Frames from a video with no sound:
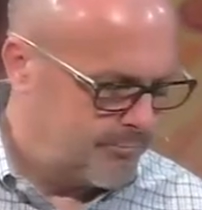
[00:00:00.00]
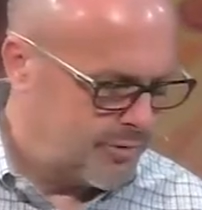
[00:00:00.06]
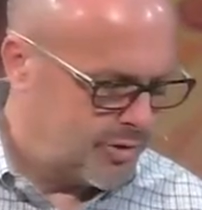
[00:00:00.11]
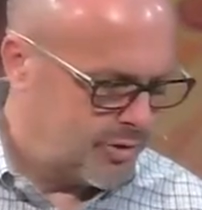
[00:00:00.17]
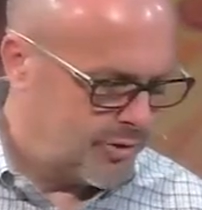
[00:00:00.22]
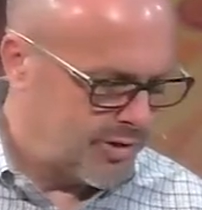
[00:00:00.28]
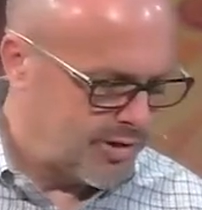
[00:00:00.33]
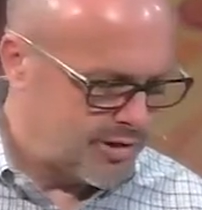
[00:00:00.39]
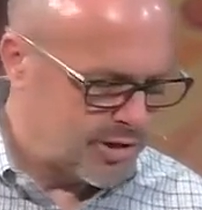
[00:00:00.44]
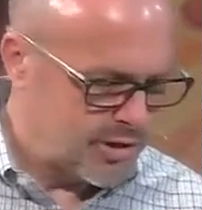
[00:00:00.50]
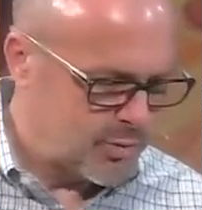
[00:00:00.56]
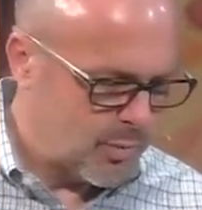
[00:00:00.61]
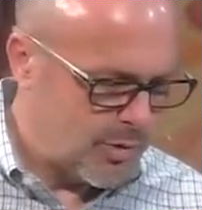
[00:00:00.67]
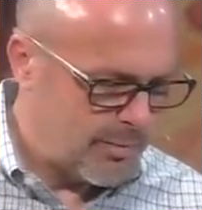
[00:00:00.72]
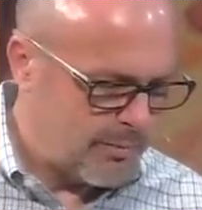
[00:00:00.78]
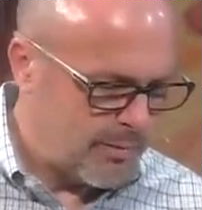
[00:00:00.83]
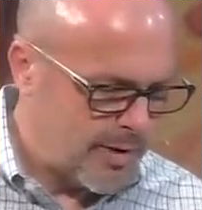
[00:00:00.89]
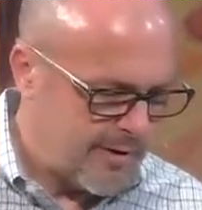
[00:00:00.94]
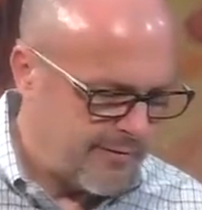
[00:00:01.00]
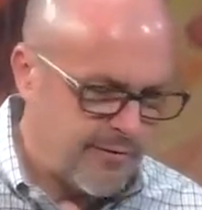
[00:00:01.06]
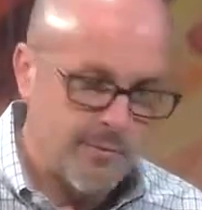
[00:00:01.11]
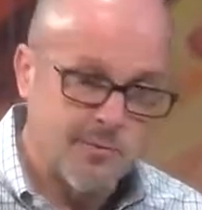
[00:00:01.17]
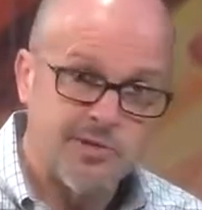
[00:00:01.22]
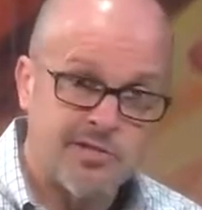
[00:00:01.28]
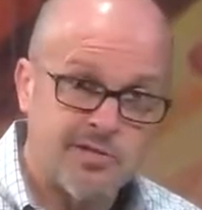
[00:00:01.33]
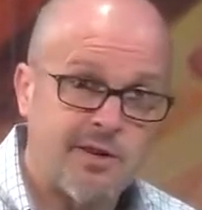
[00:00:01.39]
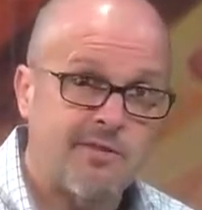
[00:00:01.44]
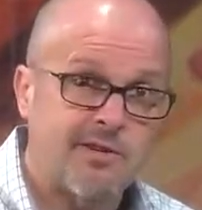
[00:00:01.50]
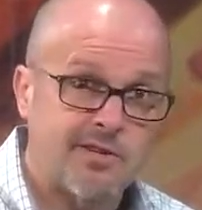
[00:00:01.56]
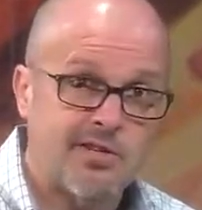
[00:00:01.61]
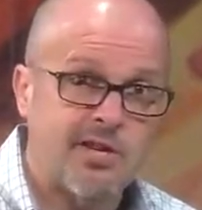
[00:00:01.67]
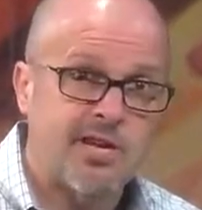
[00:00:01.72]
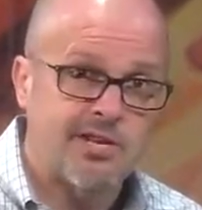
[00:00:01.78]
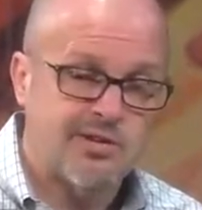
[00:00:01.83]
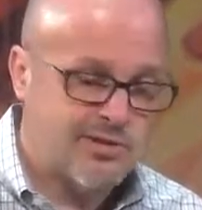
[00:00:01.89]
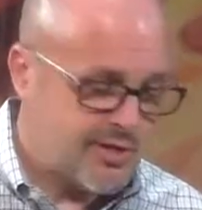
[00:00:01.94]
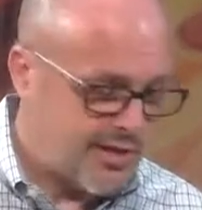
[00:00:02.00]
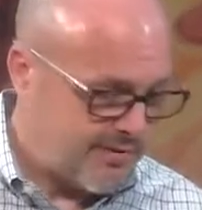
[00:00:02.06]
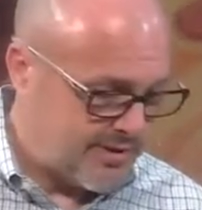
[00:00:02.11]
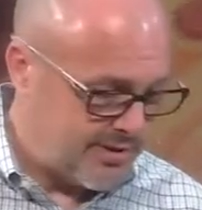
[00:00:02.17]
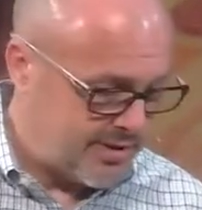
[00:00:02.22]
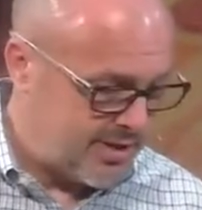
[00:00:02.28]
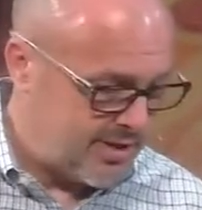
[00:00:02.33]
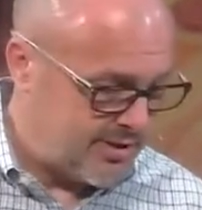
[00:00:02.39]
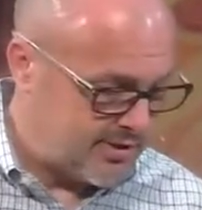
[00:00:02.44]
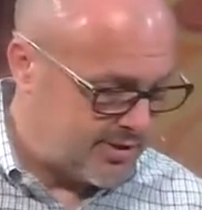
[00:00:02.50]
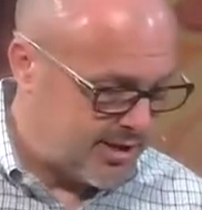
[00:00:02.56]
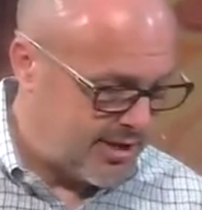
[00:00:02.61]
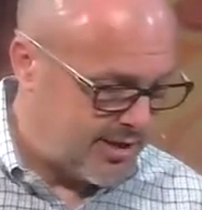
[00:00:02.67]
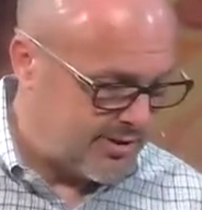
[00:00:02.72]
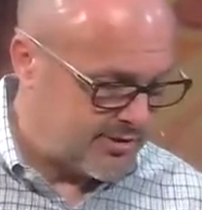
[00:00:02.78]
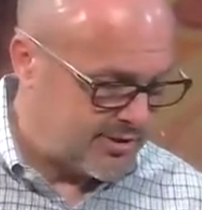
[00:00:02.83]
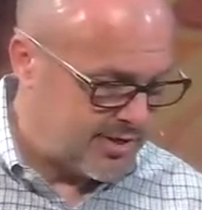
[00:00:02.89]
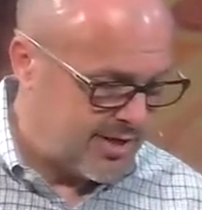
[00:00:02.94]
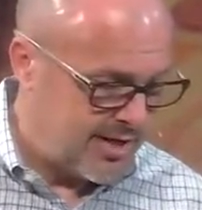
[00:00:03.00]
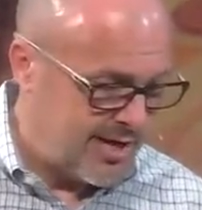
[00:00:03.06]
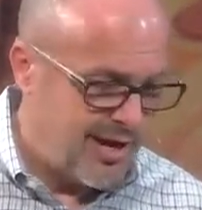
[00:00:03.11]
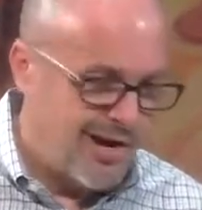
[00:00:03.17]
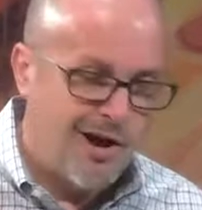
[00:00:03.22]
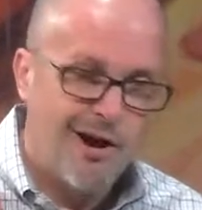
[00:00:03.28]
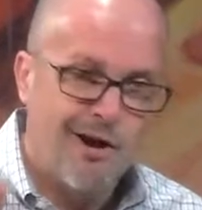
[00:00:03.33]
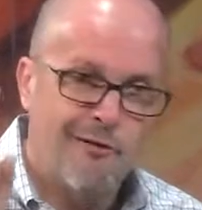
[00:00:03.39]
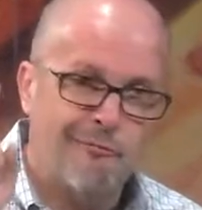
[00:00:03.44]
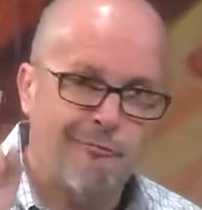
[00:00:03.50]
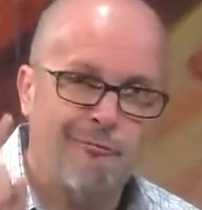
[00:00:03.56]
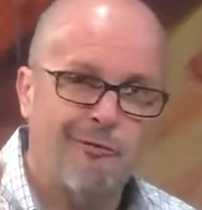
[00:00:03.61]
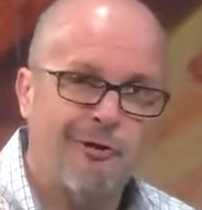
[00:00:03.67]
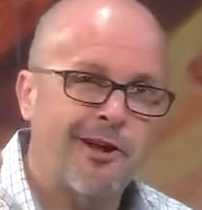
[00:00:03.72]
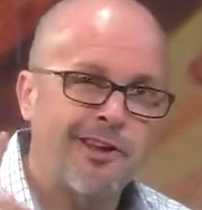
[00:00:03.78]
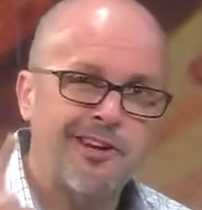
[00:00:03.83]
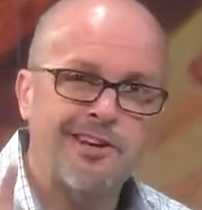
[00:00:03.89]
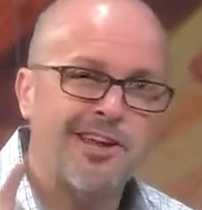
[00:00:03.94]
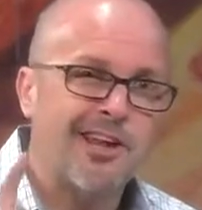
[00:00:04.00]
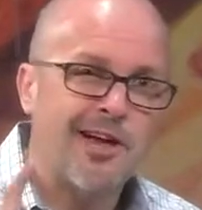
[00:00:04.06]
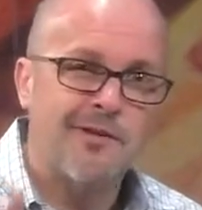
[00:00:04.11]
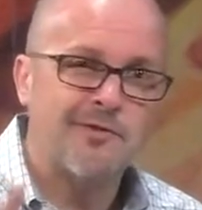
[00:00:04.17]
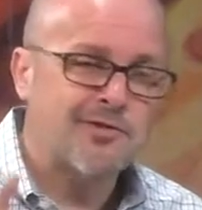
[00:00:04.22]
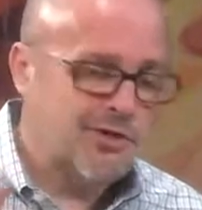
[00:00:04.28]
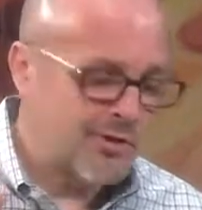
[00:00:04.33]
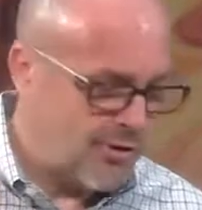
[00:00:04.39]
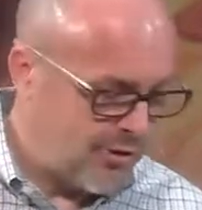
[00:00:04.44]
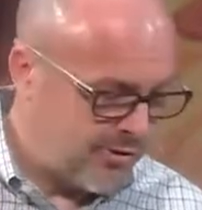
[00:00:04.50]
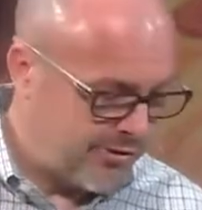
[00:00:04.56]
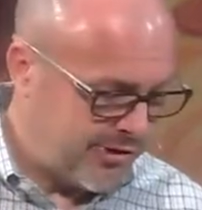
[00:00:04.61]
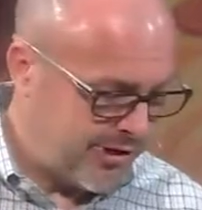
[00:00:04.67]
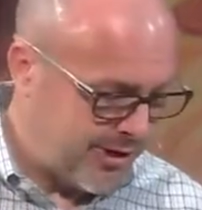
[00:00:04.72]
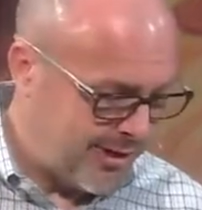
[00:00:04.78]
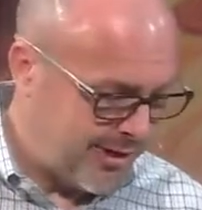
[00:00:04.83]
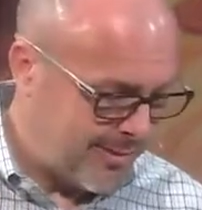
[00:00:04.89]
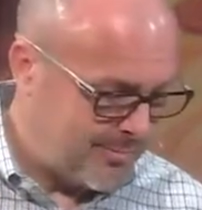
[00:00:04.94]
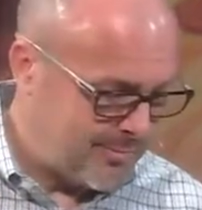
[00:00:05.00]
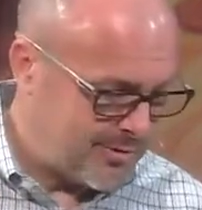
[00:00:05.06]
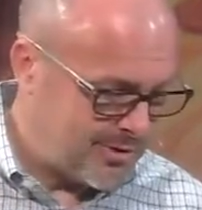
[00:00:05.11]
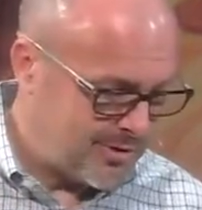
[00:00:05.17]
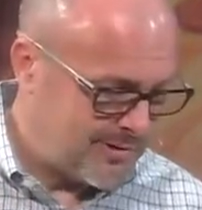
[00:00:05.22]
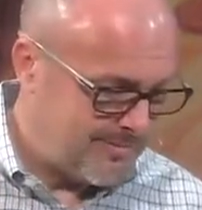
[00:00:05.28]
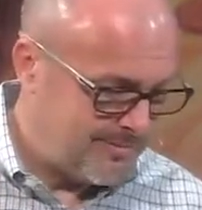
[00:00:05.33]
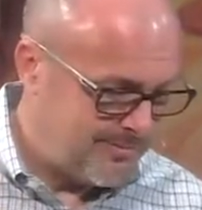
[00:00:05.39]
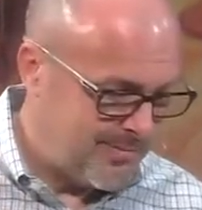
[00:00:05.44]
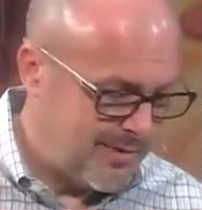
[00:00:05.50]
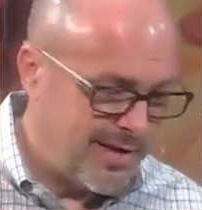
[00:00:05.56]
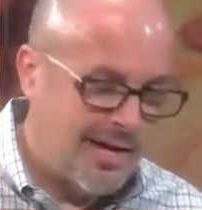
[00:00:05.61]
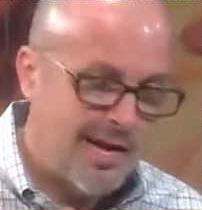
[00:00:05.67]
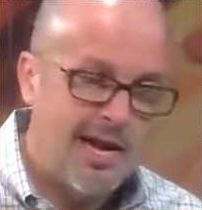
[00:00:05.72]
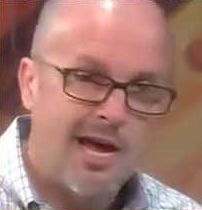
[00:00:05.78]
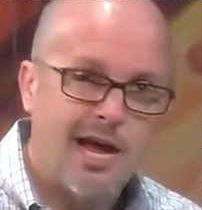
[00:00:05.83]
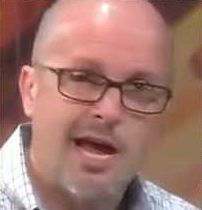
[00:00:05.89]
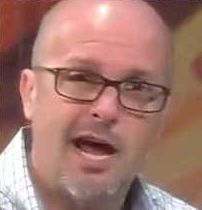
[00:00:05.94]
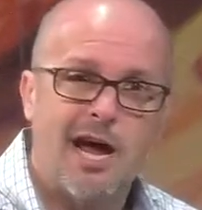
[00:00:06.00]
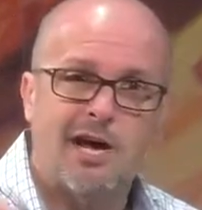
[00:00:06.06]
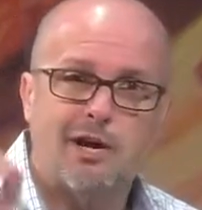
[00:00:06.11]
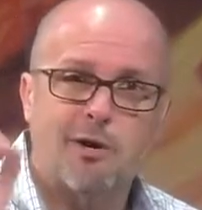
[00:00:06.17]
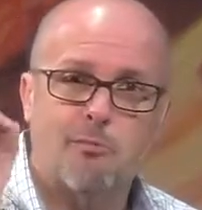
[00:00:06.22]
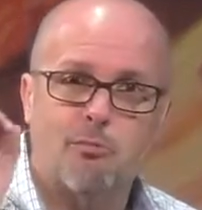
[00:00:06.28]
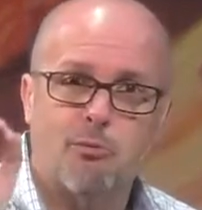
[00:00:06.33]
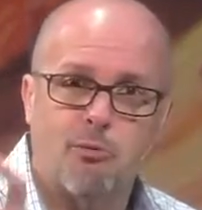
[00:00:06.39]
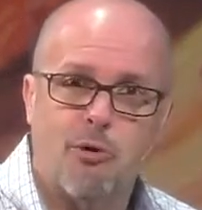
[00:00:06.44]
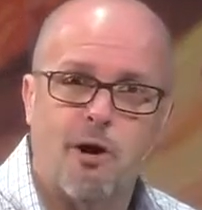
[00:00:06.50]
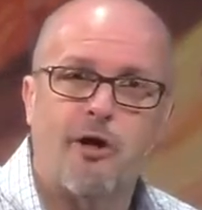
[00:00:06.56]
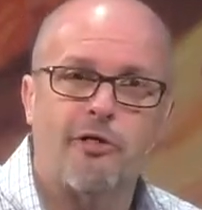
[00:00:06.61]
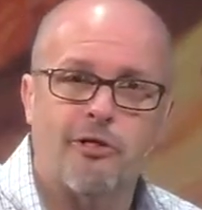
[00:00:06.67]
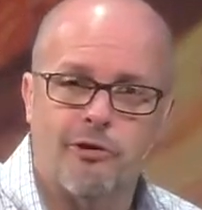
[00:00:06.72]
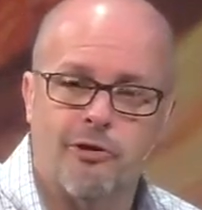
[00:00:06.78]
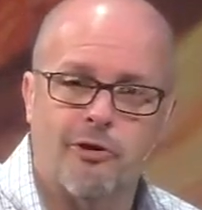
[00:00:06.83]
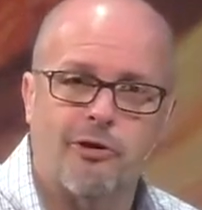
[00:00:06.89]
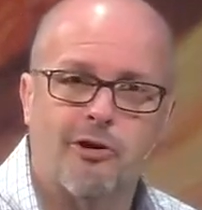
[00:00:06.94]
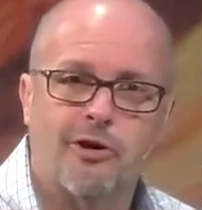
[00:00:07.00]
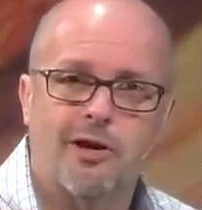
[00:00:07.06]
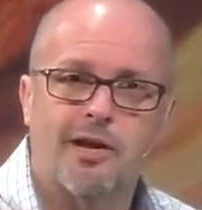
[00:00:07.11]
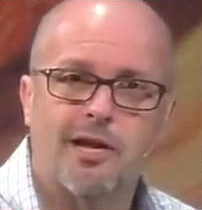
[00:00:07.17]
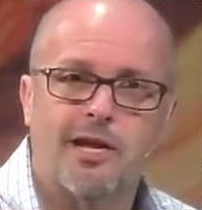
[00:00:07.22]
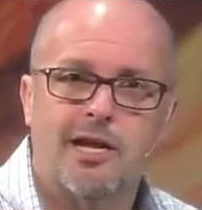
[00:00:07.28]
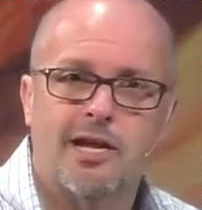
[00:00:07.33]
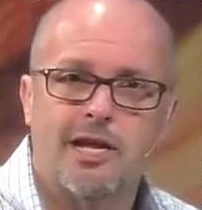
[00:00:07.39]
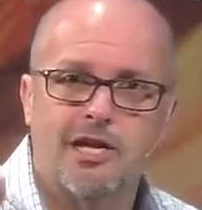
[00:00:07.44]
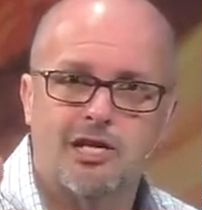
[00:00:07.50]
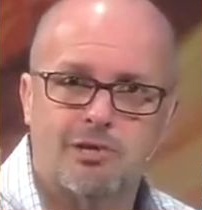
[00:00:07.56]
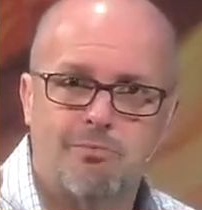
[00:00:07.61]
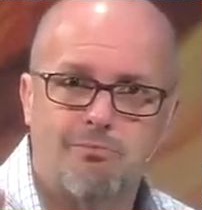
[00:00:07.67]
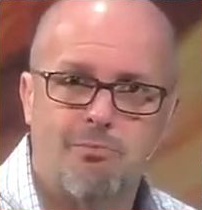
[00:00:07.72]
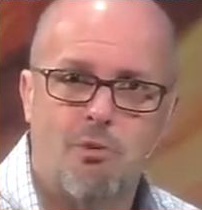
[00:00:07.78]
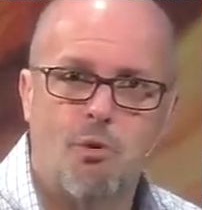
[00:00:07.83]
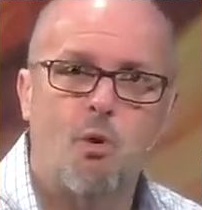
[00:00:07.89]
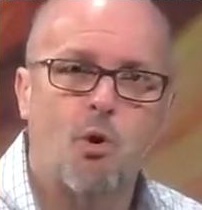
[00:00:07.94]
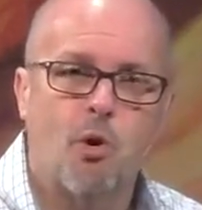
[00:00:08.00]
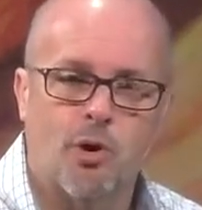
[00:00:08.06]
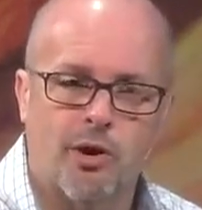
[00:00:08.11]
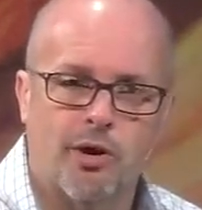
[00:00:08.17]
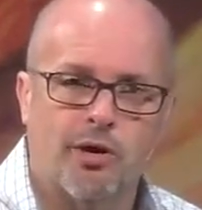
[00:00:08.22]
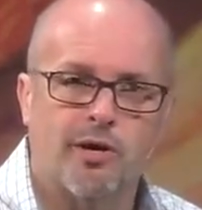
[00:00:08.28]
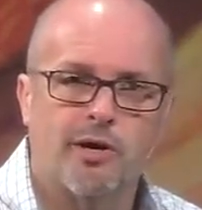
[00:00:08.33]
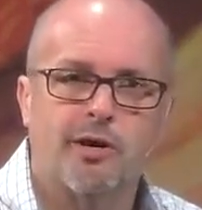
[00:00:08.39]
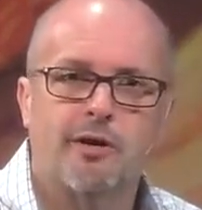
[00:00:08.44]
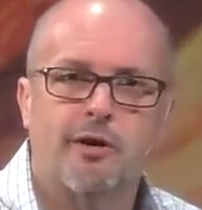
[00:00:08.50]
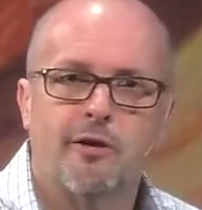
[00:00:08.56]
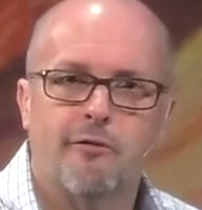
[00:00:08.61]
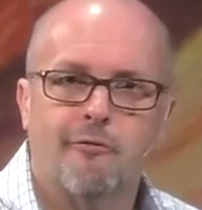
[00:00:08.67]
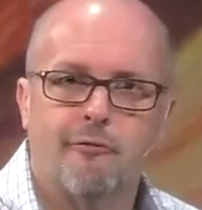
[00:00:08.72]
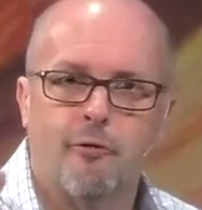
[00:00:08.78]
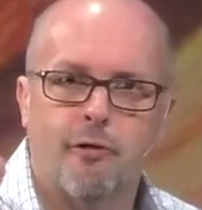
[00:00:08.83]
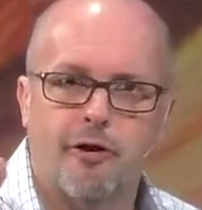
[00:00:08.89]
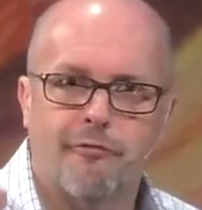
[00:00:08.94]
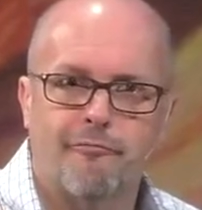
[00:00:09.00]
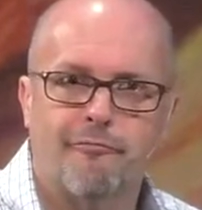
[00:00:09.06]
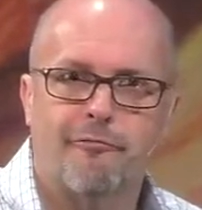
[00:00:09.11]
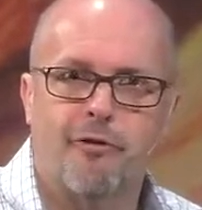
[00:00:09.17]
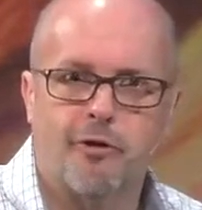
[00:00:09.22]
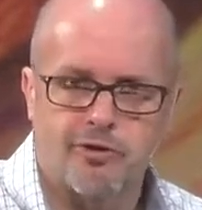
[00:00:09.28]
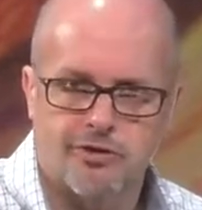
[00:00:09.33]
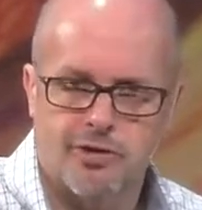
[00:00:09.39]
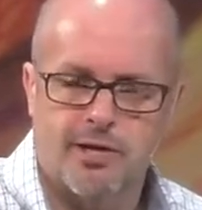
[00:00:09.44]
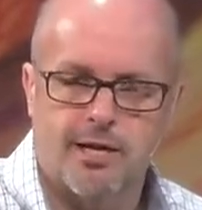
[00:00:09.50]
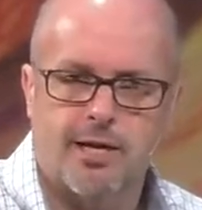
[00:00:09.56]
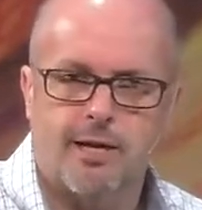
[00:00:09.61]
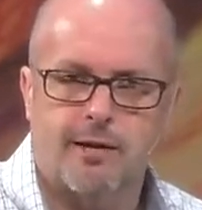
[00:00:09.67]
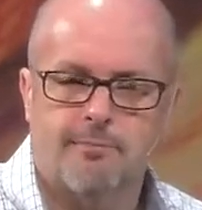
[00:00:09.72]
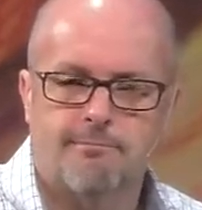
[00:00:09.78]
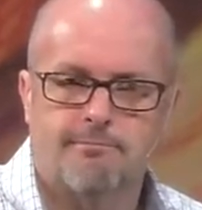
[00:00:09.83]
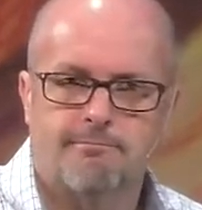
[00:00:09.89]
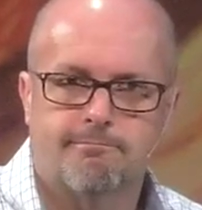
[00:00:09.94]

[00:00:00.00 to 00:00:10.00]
So this is what Proverbs 17:17 says. A friend loves at all times, and a brother is born for adversity.